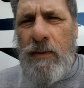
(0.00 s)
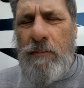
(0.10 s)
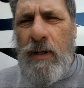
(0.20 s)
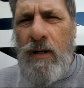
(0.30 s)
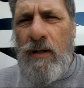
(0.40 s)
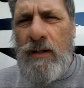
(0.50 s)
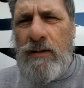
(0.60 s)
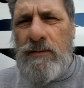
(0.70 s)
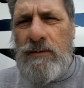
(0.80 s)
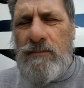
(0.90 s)
my
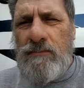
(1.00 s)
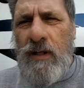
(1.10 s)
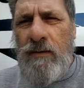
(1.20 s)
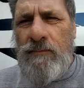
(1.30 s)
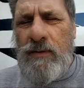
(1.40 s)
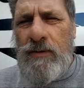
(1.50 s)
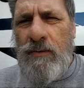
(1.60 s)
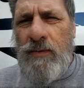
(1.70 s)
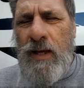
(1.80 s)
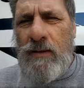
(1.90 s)
bearings, every
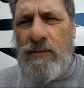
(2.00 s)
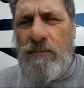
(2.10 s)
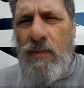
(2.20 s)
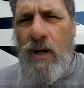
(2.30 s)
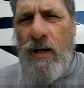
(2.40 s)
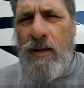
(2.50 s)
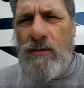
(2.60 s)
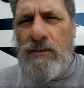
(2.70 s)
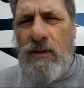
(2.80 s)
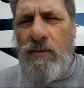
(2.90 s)
2,000
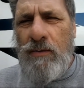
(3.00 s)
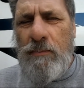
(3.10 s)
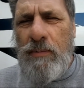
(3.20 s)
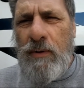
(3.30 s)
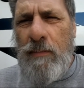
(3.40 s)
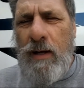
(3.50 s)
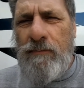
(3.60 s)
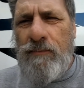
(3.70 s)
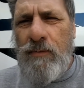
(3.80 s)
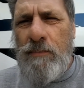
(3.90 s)
miles, I only put
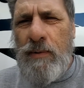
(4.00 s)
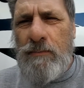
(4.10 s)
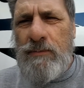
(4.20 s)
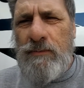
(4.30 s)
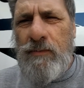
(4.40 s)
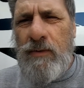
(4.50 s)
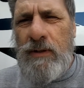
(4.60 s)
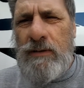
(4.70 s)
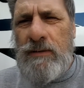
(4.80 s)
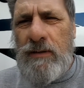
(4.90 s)
about four pumps of
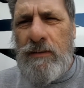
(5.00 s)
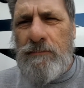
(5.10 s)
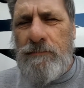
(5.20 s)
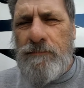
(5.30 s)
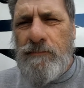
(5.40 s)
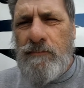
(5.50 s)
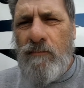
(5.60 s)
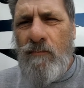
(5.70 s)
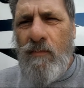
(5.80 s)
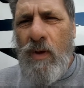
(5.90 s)
grease in them.
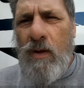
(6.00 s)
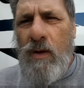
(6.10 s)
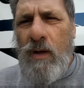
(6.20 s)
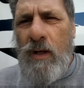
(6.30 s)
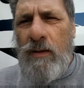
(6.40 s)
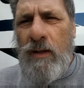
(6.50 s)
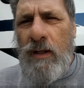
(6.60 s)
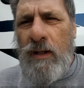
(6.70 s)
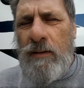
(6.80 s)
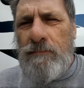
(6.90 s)
And
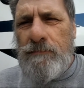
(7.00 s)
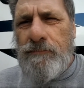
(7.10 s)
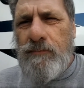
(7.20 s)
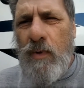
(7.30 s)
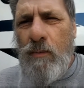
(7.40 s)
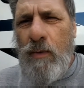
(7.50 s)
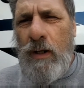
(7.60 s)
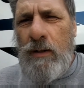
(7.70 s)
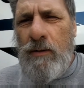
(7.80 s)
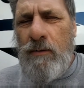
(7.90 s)
then what
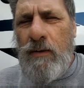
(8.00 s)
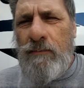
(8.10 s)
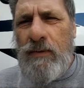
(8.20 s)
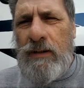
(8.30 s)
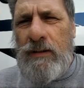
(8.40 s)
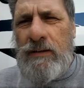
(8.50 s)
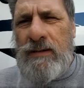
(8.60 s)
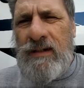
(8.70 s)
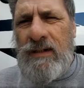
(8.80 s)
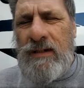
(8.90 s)
I do every
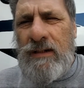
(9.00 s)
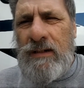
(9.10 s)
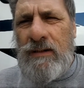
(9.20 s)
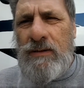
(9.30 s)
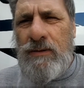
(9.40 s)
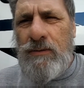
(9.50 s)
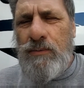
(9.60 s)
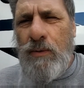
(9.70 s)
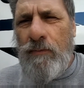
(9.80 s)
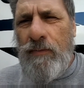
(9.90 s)
10 to
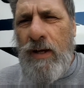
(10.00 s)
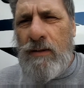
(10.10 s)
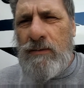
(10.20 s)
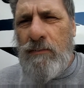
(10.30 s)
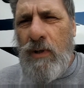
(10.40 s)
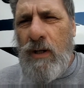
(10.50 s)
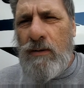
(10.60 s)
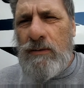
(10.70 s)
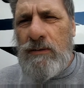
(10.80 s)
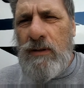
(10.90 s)
12,000
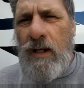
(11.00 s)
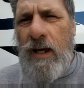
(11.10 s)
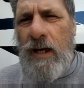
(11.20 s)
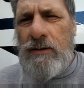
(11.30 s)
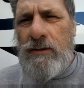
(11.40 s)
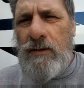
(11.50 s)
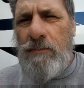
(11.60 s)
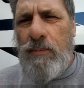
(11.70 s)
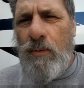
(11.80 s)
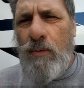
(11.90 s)
miles is I actually
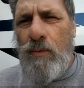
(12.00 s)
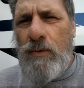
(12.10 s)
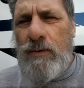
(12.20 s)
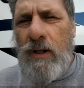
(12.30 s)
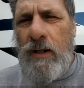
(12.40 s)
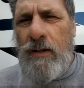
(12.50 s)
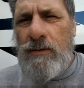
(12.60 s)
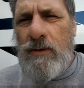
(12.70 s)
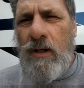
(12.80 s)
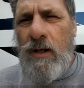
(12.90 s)
pull the
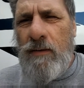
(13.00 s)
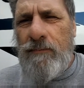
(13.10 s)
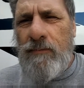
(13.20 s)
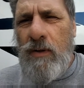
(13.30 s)
tires off